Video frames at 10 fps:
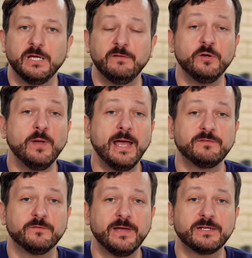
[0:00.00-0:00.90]
If you have
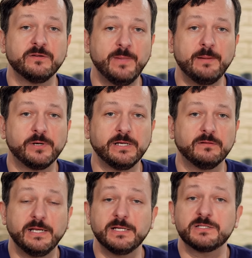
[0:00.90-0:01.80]
defective memory,
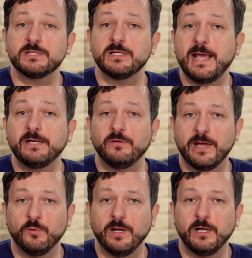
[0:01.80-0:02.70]
Linux doesn't handle
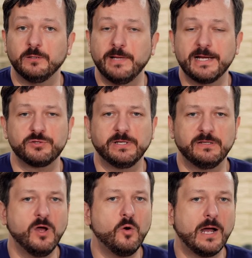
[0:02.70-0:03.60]
that well. Actually,
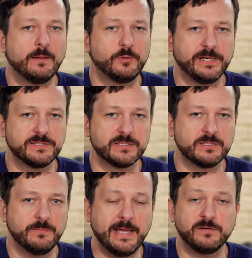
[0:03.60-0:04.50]
no operating
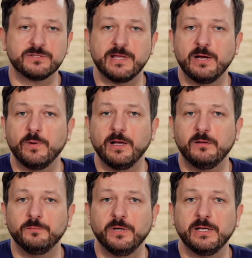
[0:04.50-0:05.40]
system handles that
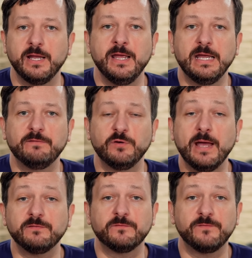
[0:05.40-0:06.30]
well, but if you
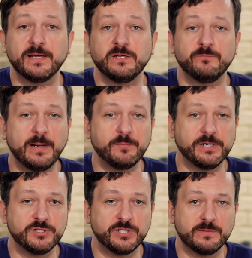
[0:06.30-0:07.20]
have defective
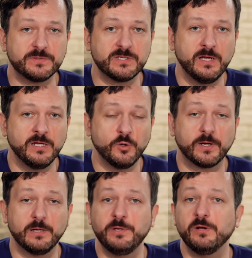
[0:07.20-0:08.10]
memory chips, your
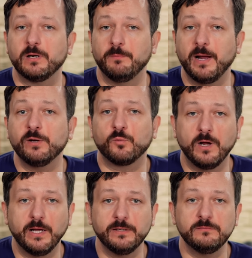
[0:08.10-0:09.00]
computer might
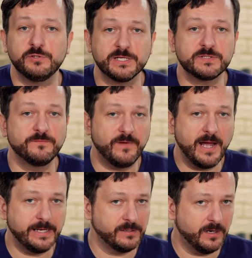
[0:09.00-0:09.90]
run just
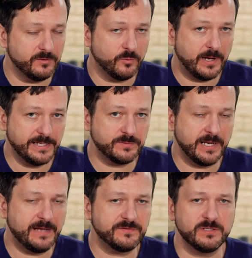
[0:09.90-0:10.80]
fine otherwise, but
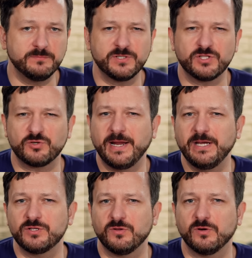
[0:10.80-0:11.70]
have some
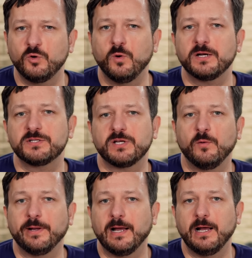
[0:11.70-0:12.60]
strange little quirks
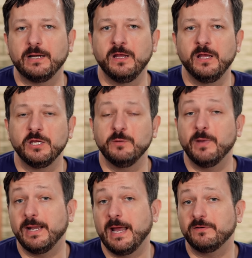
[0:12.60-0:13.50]
going on. You
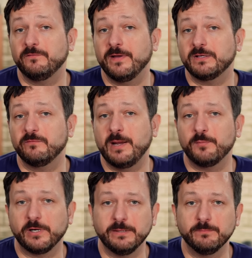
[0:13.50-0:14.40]
might have defective memory.